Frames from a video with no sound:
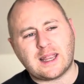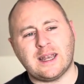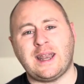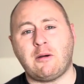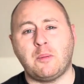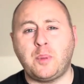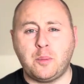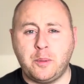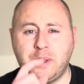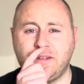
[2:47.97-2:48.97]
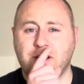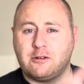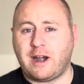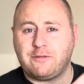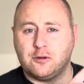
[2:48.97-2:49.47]
Now, I'll pop a bit of a
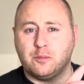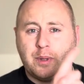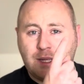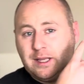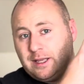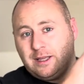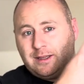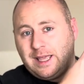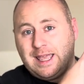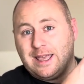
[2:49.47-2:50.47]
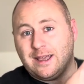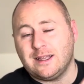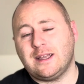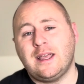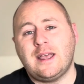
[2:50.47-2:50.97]
graph up here.
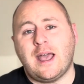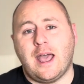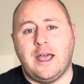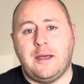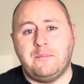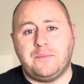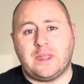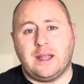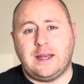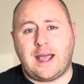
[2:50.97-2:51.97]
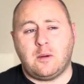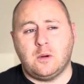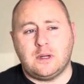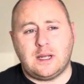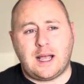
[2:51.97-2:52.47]
Now,
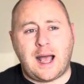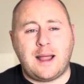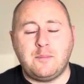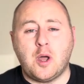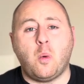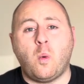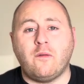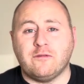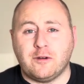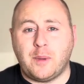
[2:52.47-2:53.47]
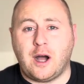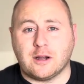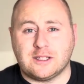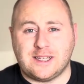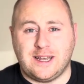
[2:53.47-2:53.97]
I'm not one for
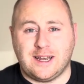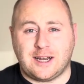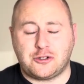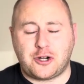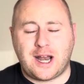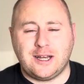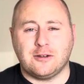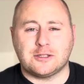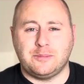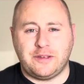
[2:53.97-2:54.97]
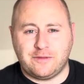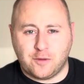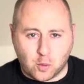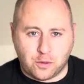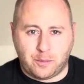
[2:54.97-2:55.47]
marketing. I try not to be
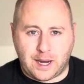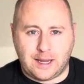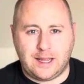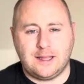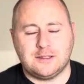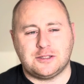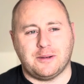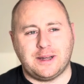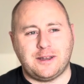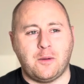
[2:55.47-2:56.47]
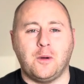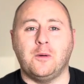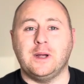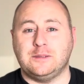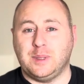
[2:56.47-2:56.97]
fooled by it, so I don't
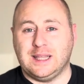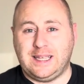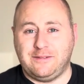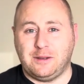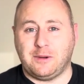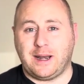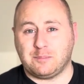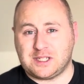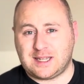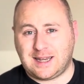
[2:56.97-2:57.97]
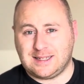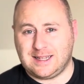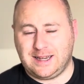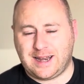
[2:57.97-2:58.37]
always believe it when I'm sent it.